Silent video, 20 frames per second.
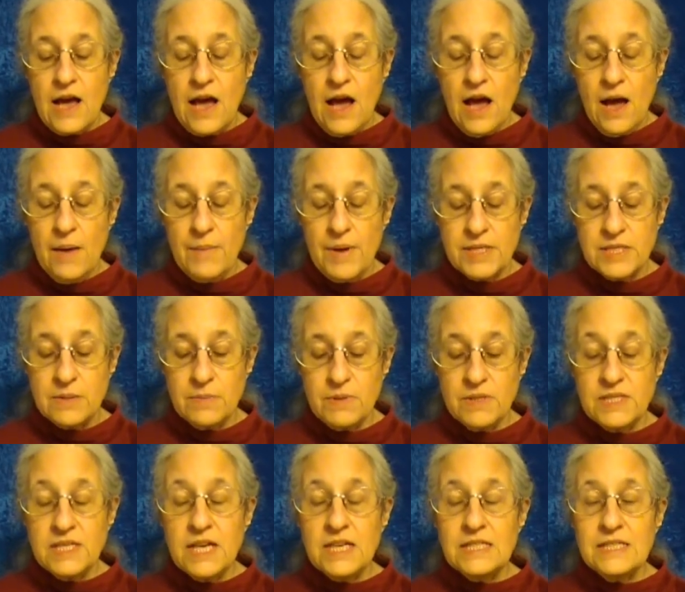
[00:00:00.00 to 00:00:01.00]
um, as a
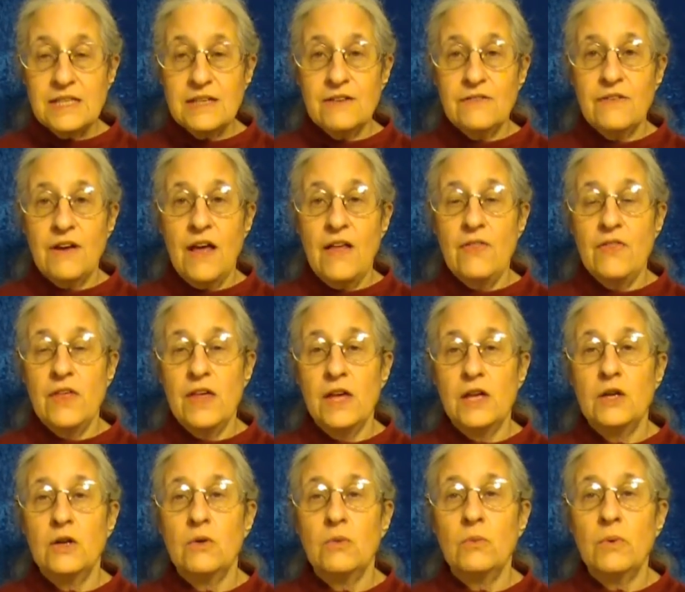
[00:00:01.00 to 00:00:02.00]
possessive, and
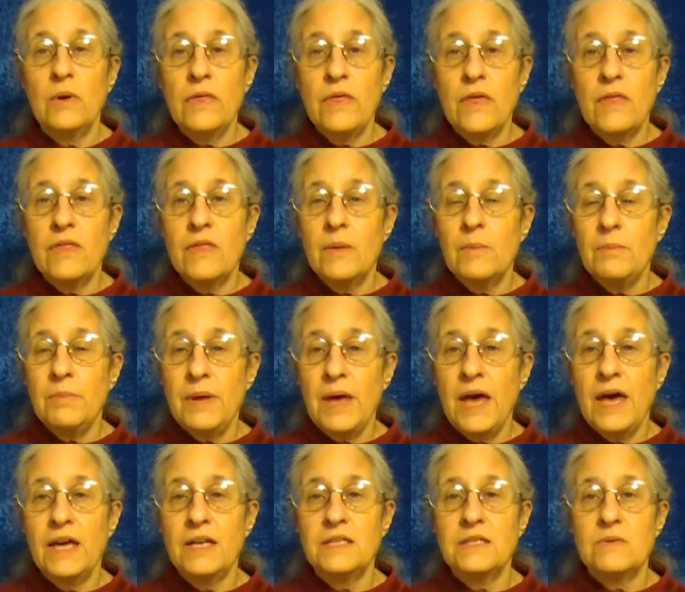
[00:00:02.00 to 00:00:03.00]
then with the
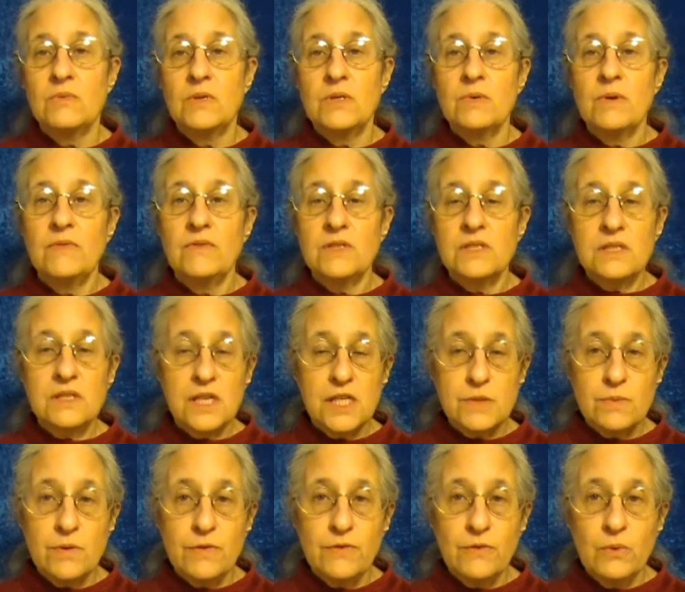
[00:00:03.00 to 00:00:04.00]
bet, which we've
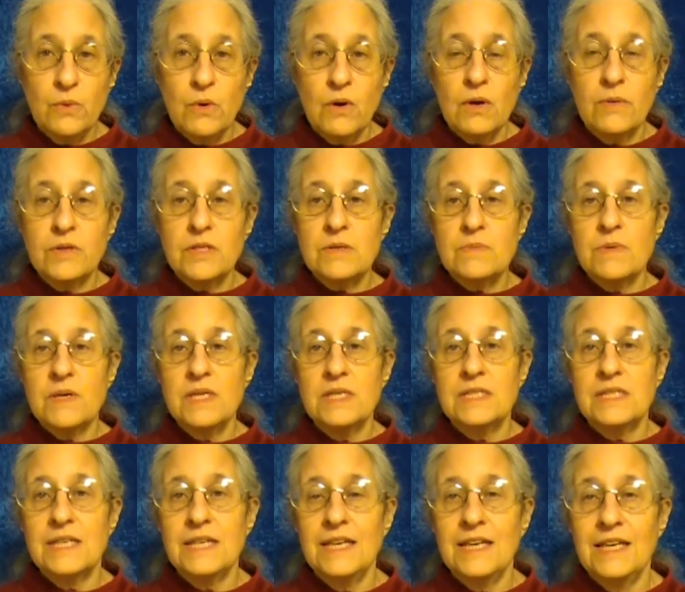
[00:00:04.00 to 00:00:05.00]
discussed before, which
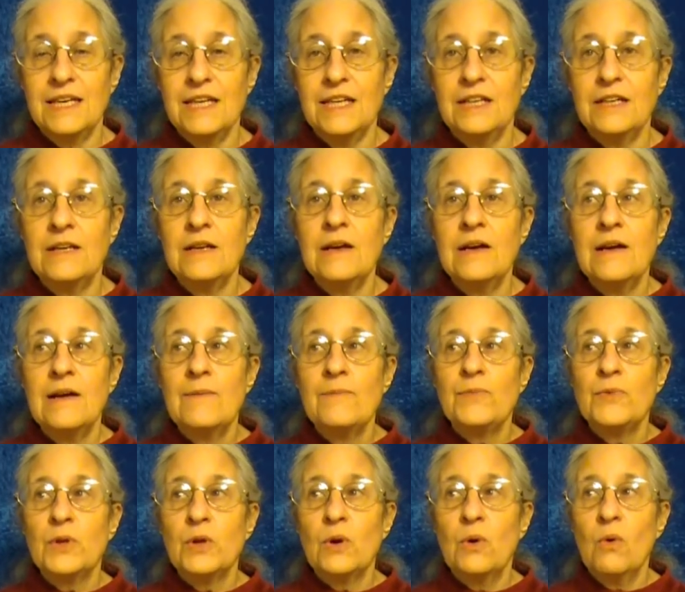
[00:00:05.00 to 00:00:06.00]
means in
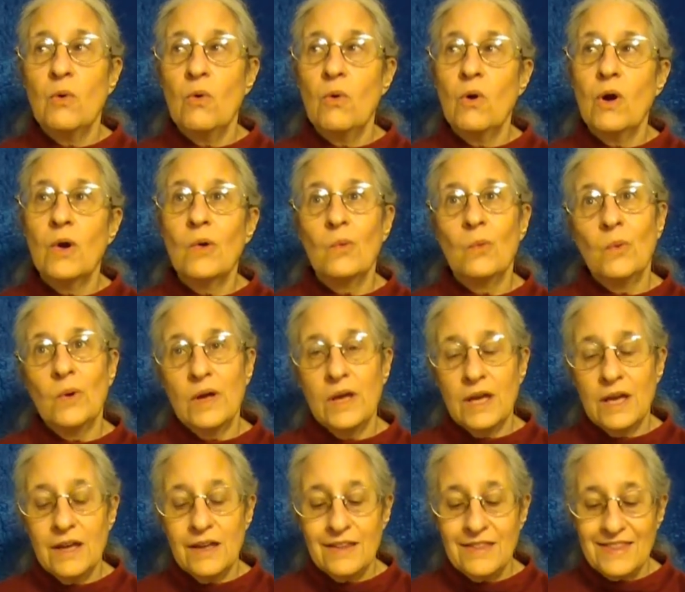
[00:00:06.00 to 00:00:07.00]
or
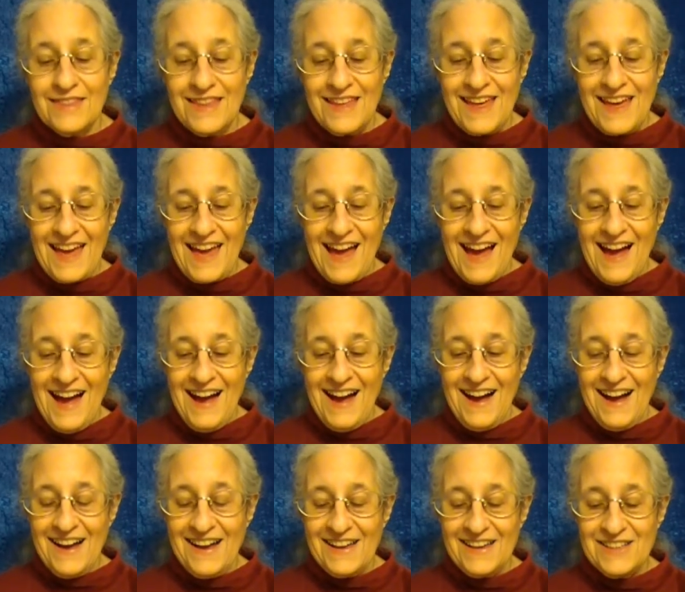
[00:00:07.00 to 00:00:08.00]
with,
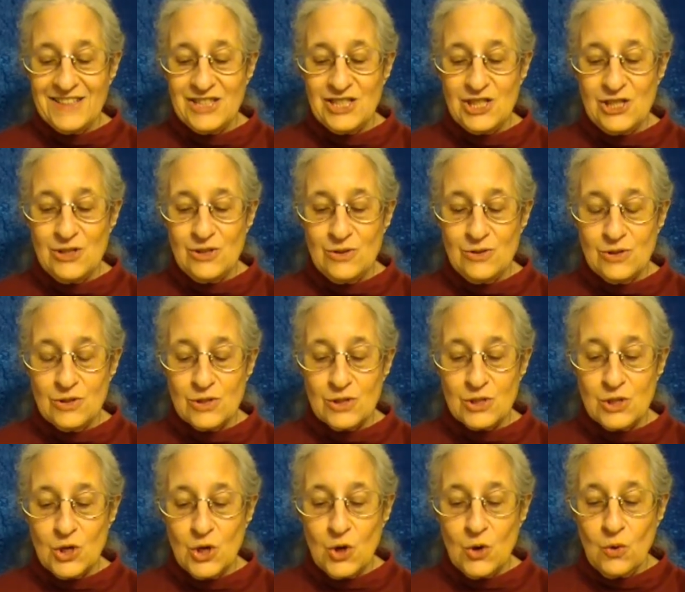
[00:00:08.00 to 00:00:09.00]
uh, it's
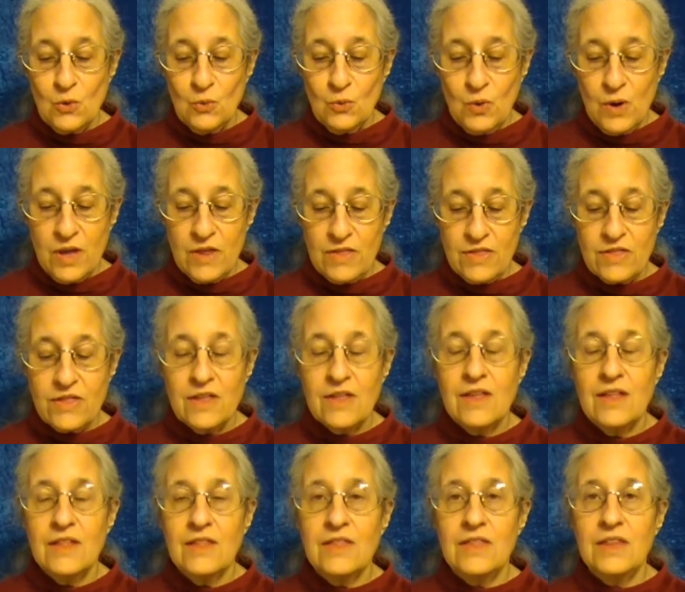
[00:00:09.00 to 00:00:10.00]
used with
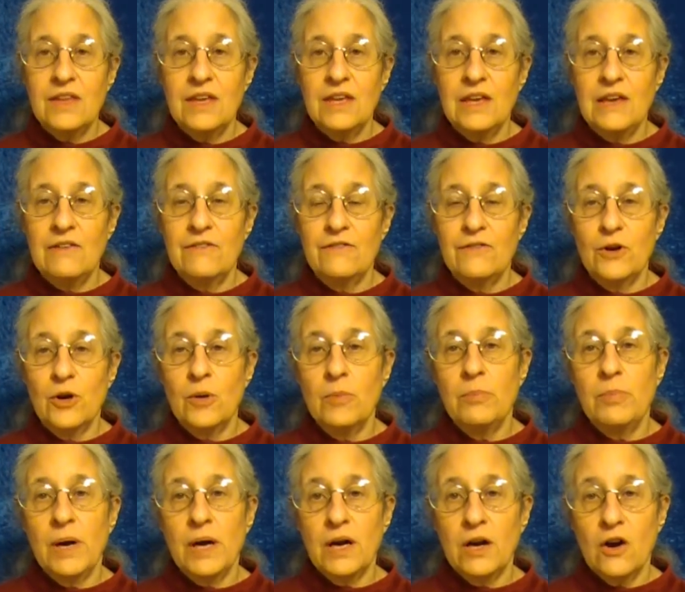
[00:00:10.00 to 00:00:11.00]
the verb
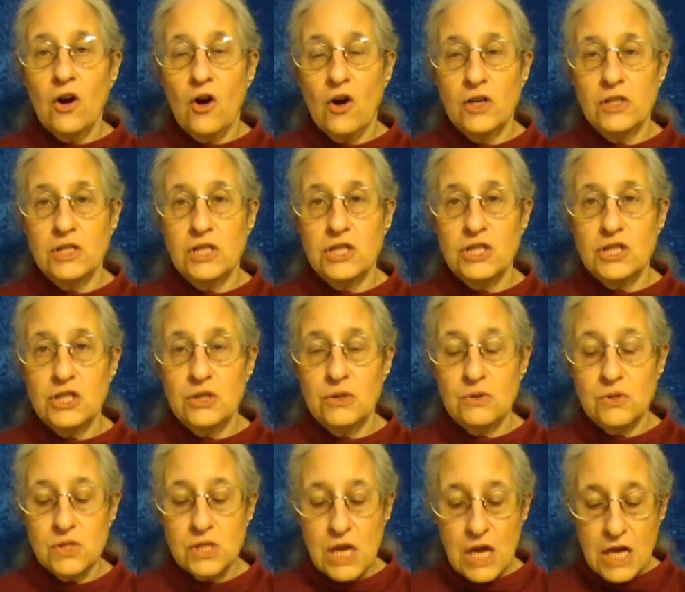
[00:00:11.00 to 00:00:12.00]
bachar, to
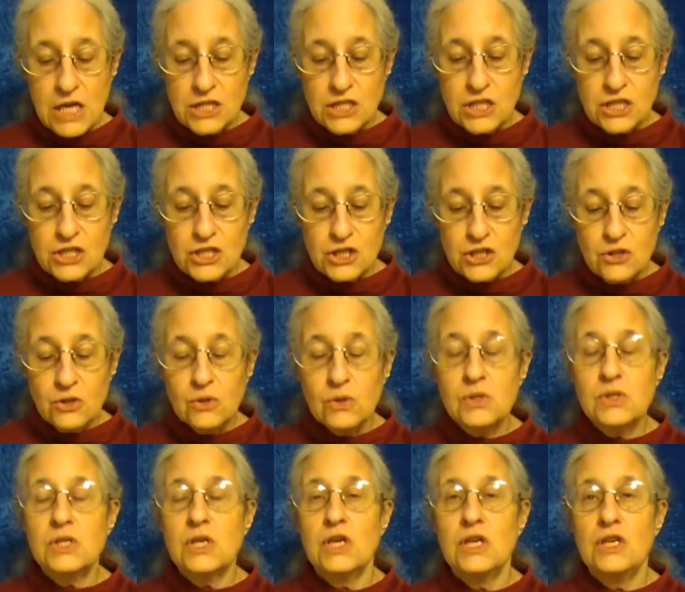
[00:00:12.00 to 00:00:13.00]
choose. To
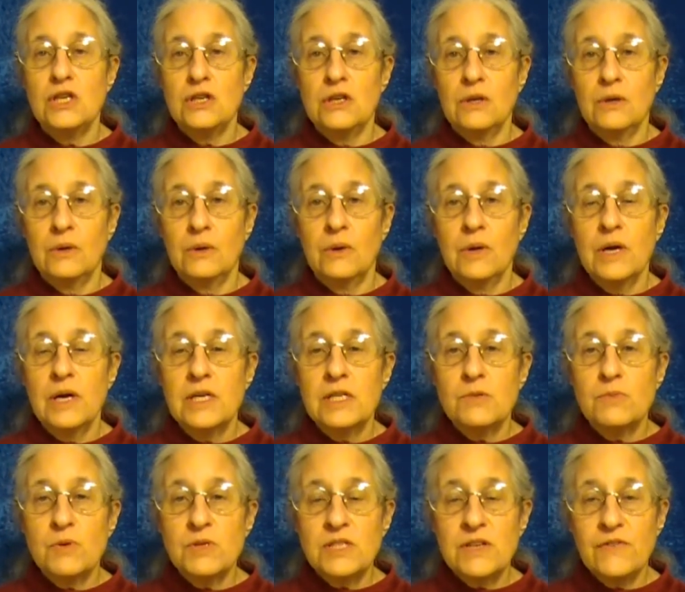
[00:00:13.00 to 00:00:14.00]
choose you,
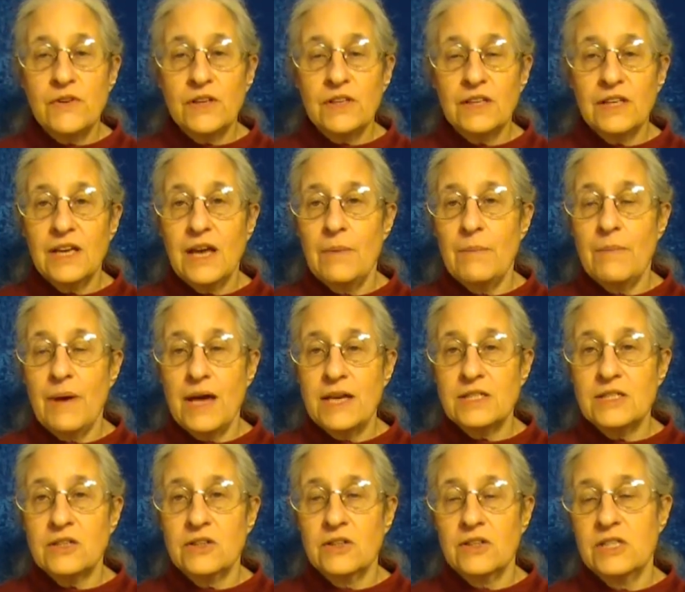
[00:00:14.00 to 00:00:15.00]
specifically a
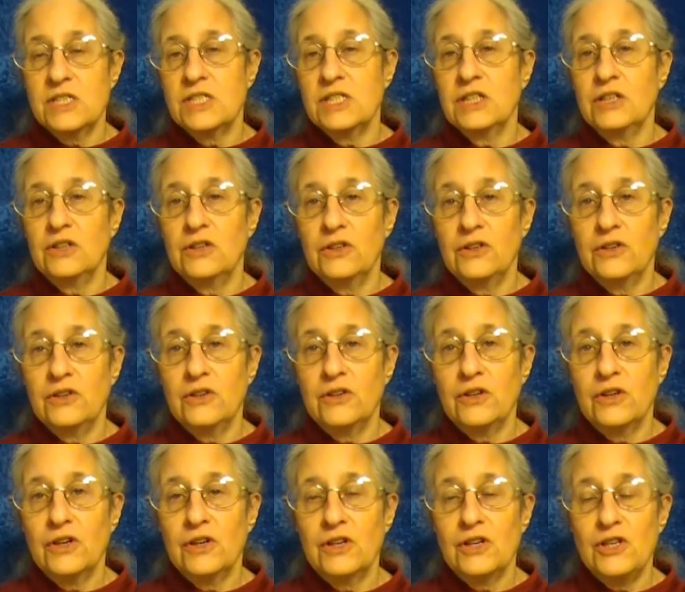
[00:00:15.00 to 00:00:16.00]
masculine
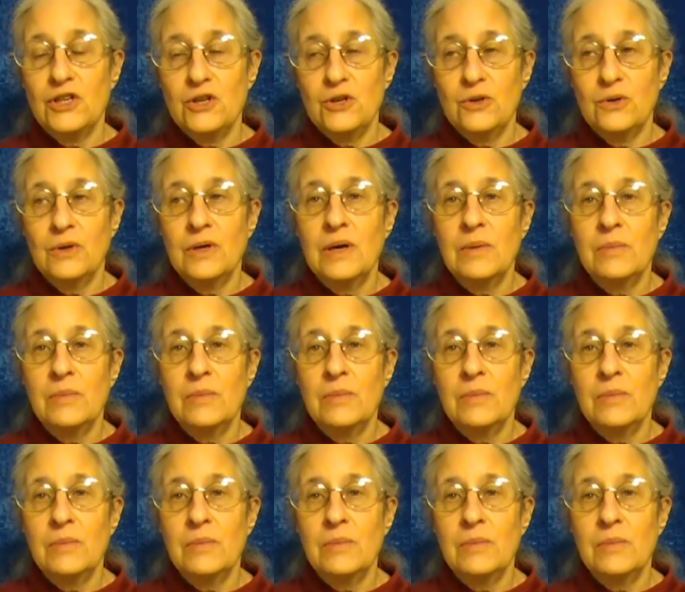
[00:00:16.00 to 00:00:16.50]
singular you,